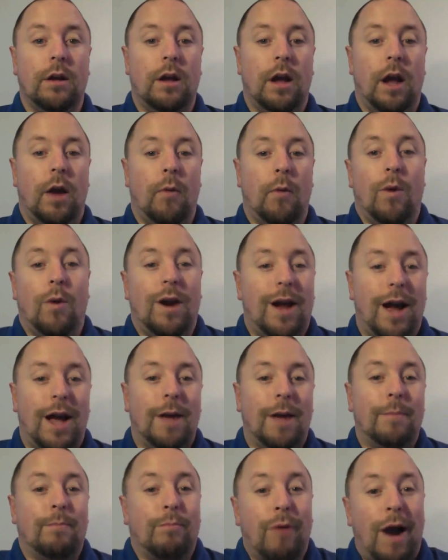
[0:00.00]
And what I
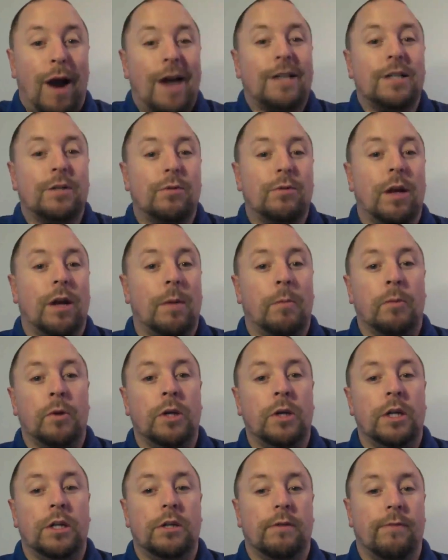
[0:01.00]
practice what I
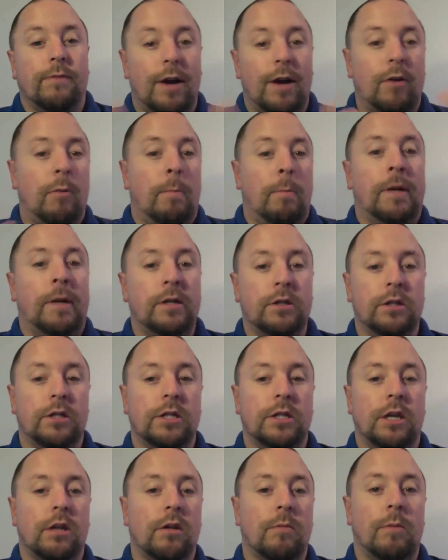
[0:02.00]
preach. If I don't pitch and
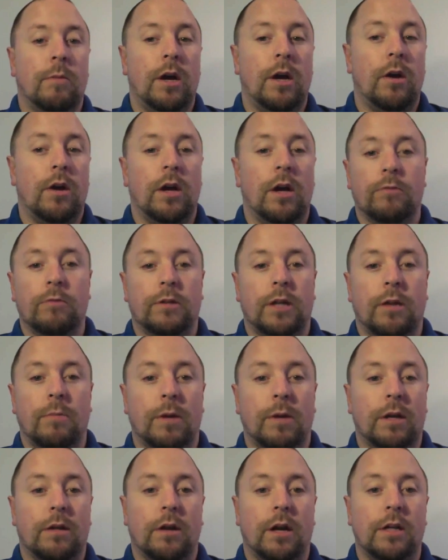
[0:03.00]
sell on my own, I don't tell
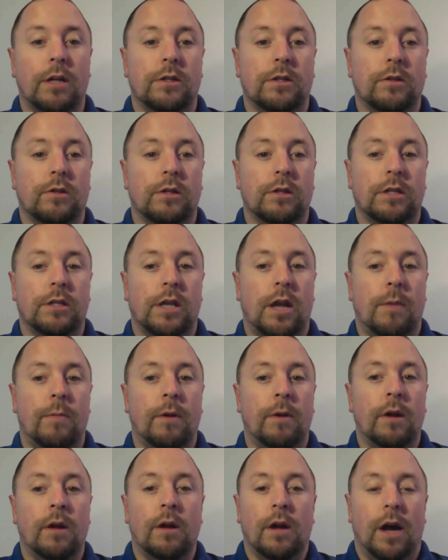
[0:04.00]
my clients to do the same.
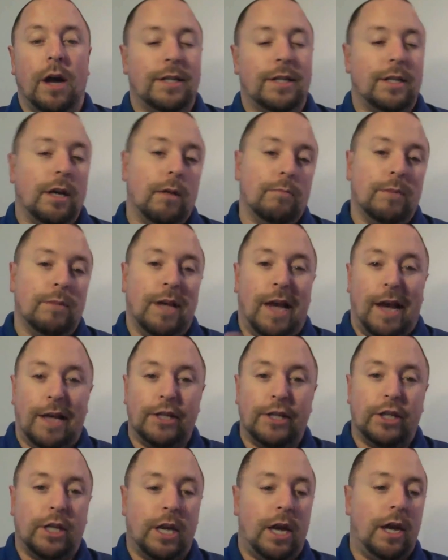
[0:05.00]
I tell them to
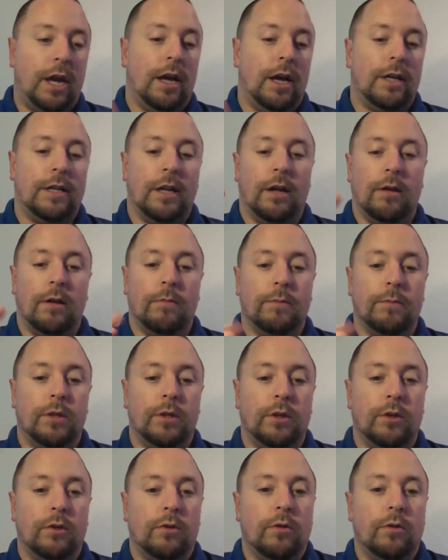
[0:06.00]
educate, I tell them to,
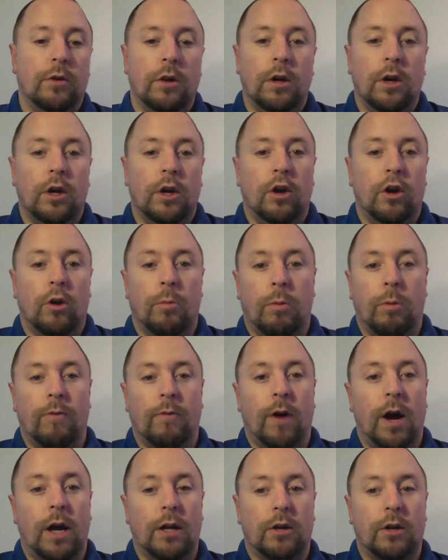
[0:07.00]
you know,
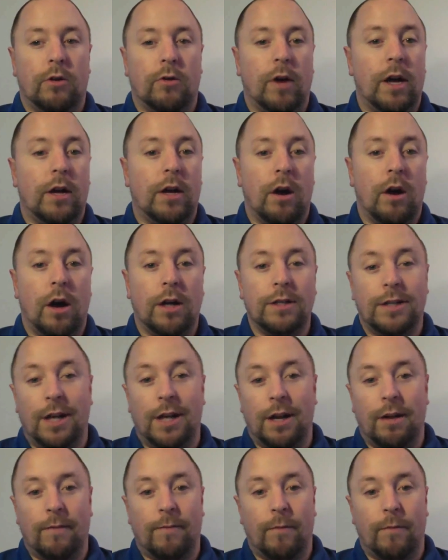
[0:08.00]
provide great
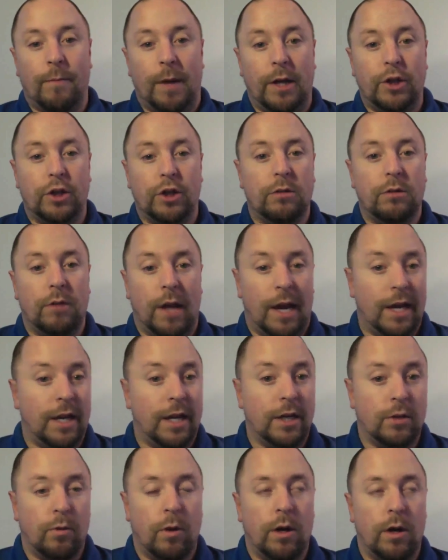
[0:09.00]
content information,
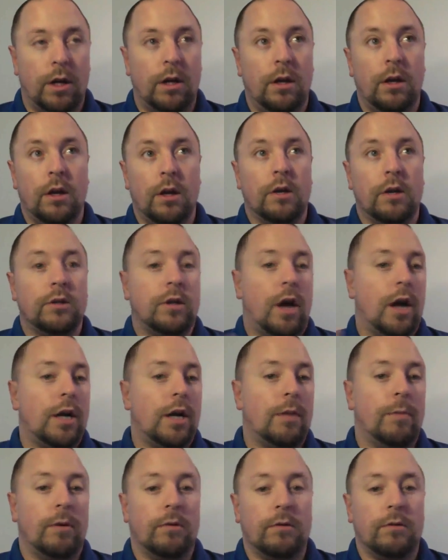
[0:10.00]
80/20, talk
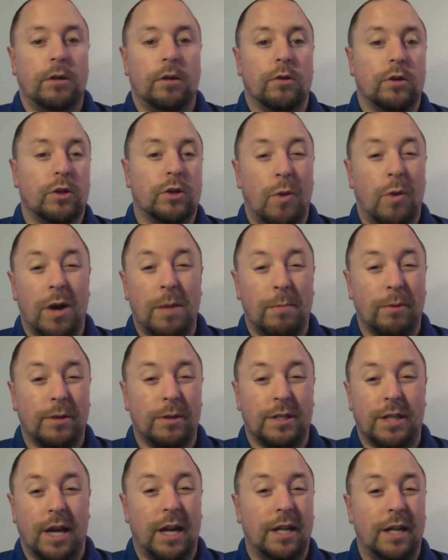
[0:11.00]
about, you know, the
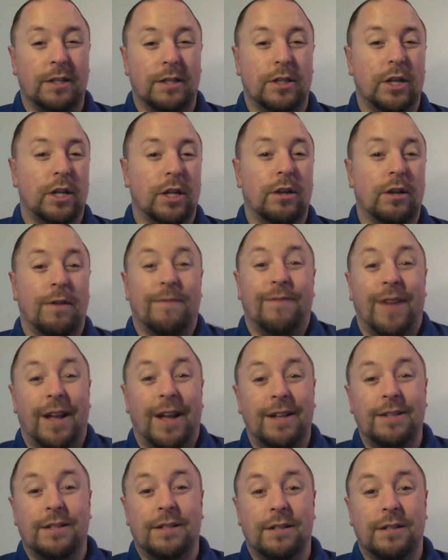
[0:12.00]
20% is generally
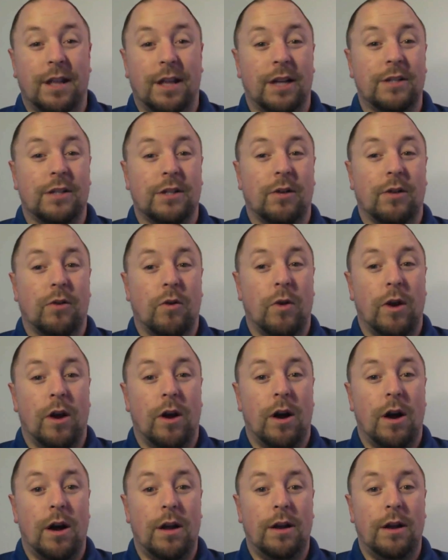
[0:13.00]
events, things that are going
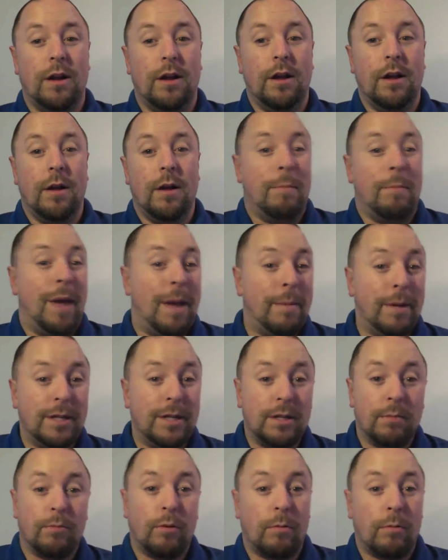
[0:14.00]
on, maybe
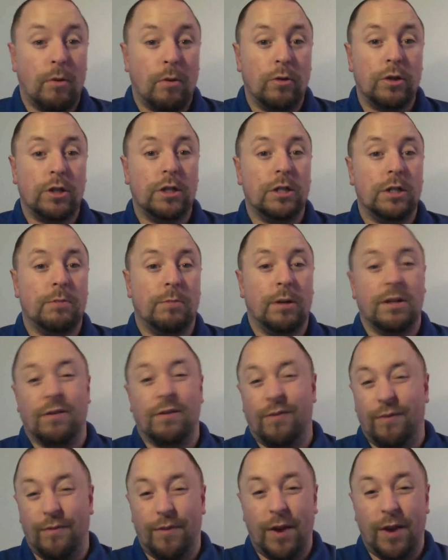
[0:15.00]
some promotions, but it's
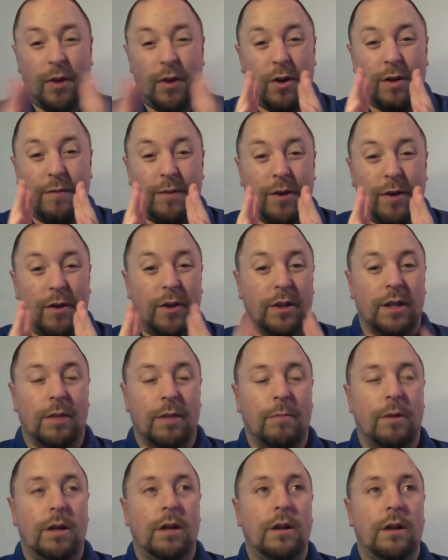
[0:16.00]
very very
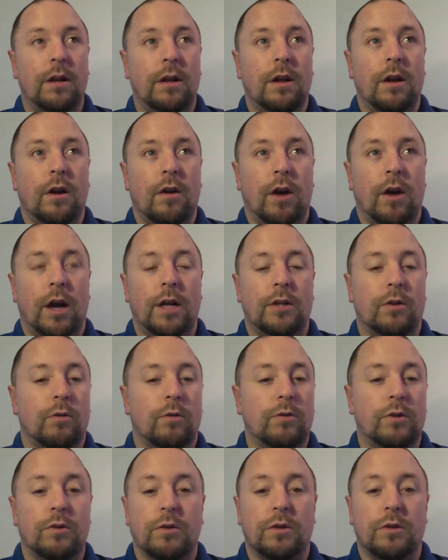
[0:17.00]
limited. I don't
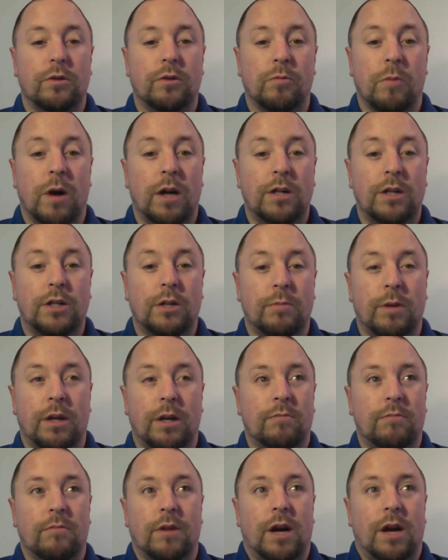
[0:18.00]
do it too much. I
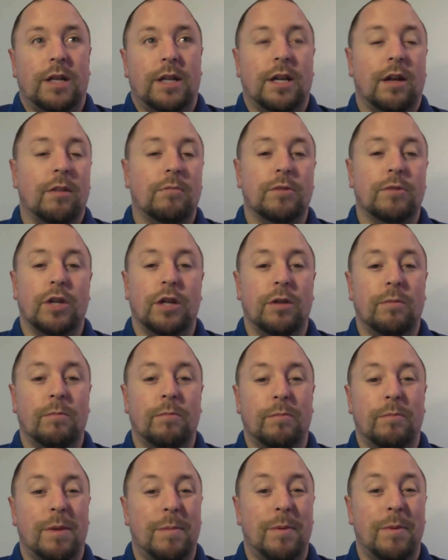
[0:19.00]
mean, I tell them generally
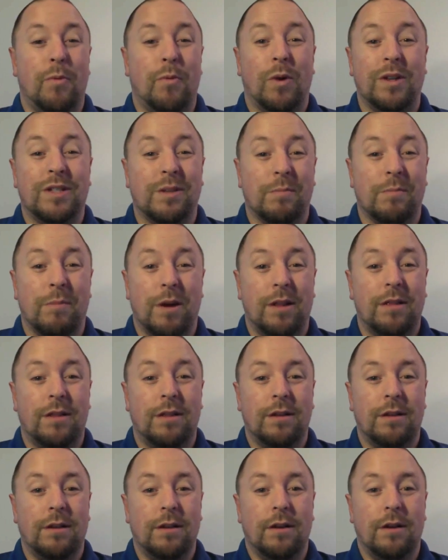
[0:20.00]
maybe once a month
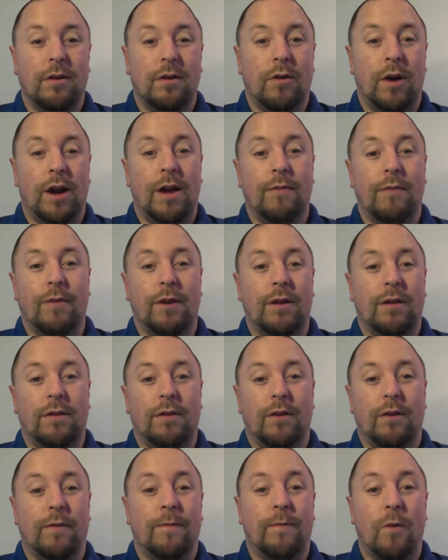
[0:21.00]
right every you
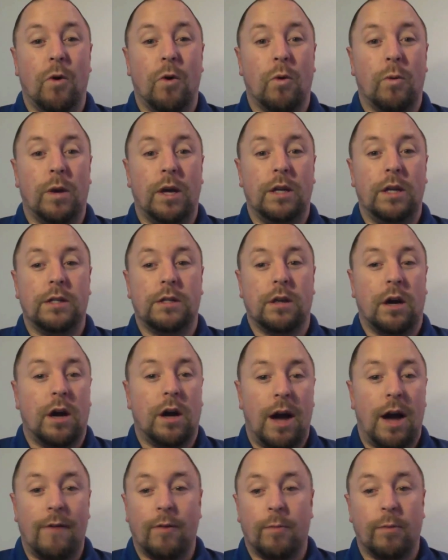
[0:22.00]
know four weeks to
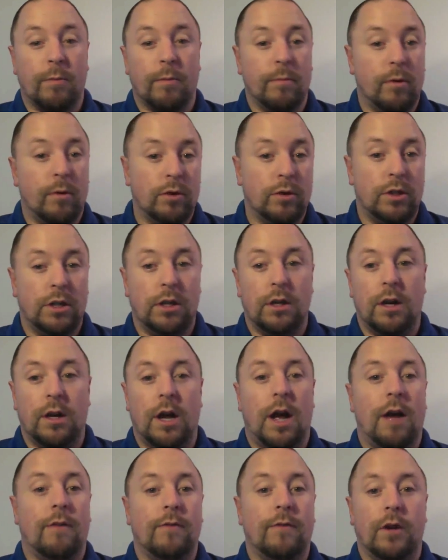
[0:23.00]
have a promotion
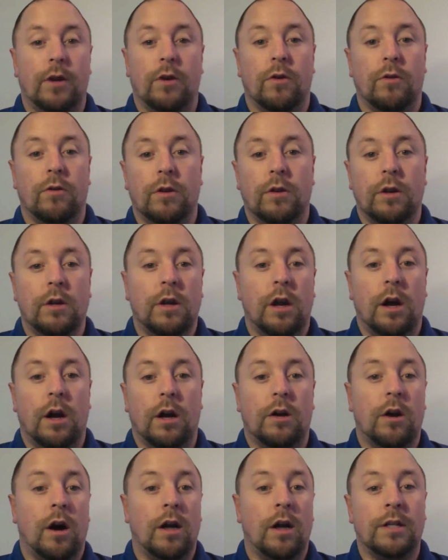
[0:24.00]
have you know a
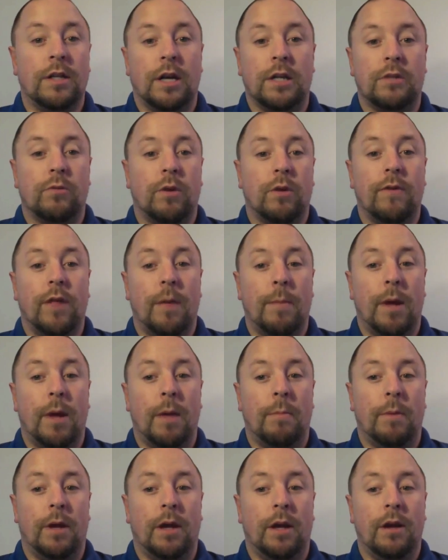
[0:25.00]
contest whatever that may
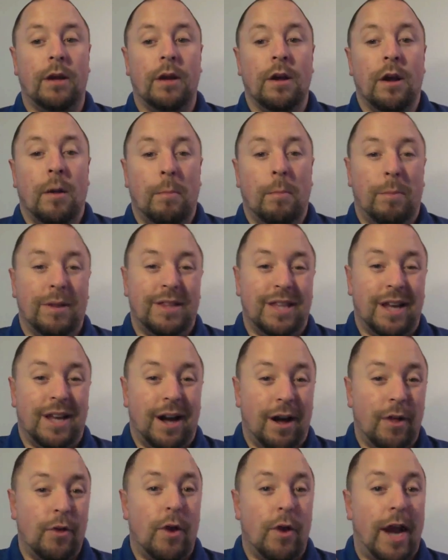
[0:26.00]
be but the
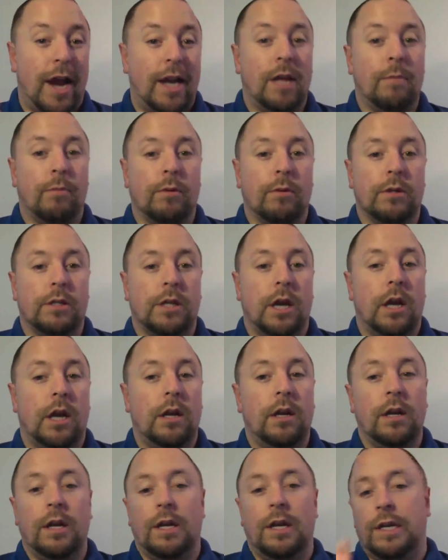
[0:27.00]
other 80%
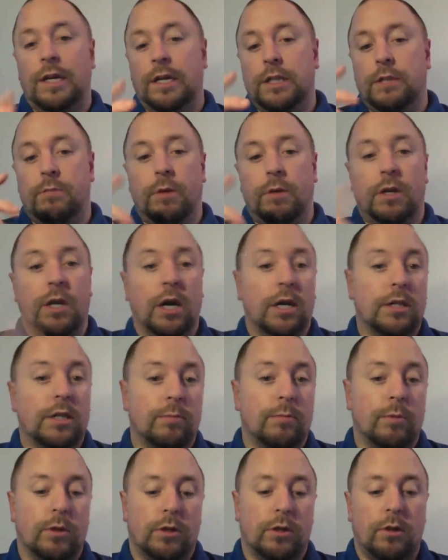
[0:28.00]
needs to be
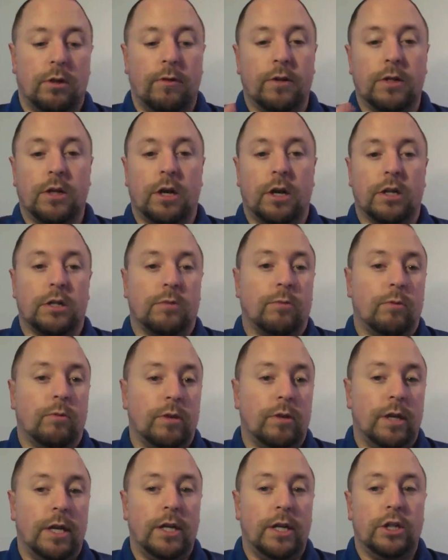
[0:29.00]
customer service, customer
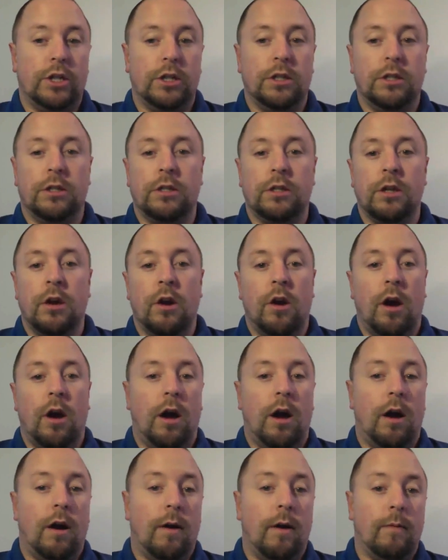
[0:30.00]
relations,
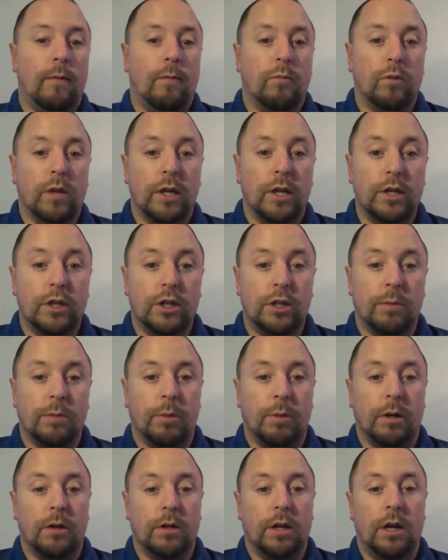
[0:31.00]
uh, relationship
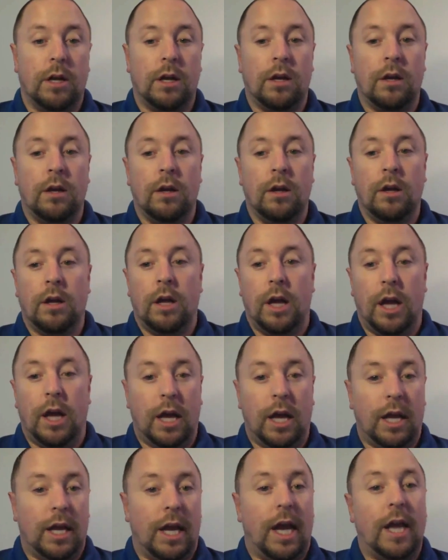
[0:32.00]
building,
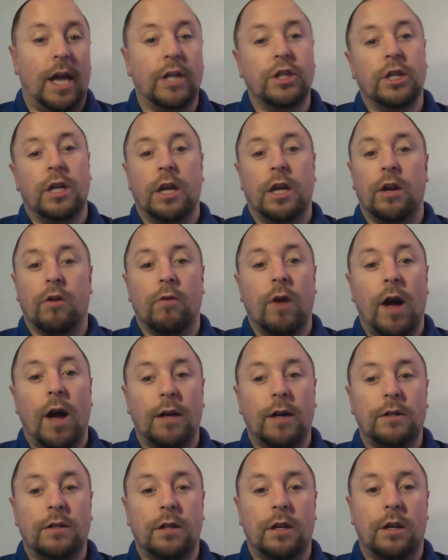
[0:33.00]
engaging,
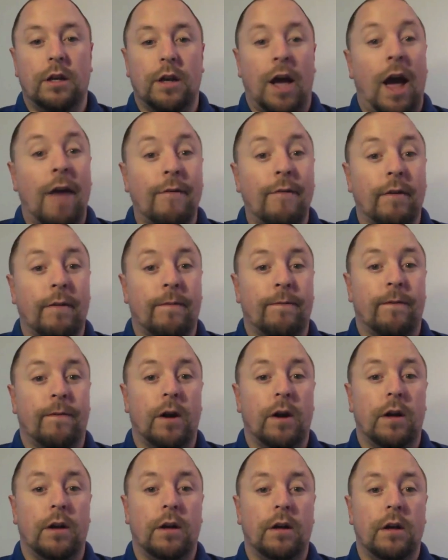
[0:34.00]
interacting, having
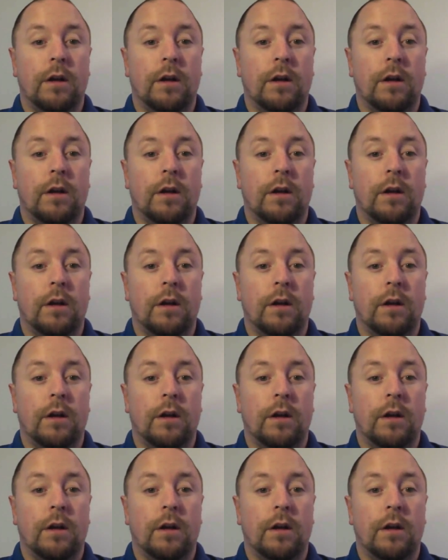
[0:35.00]
fun.